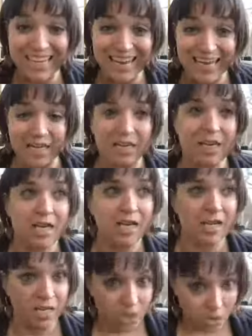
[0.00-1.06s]
Again,
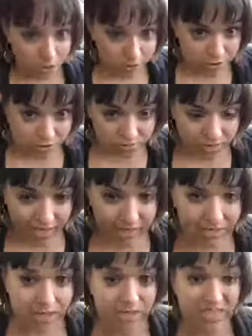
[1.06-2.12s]
you're
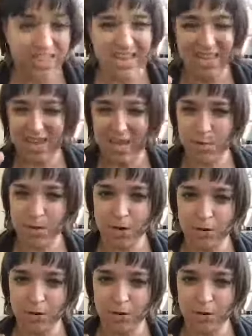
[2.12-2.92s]
serving it so that they keep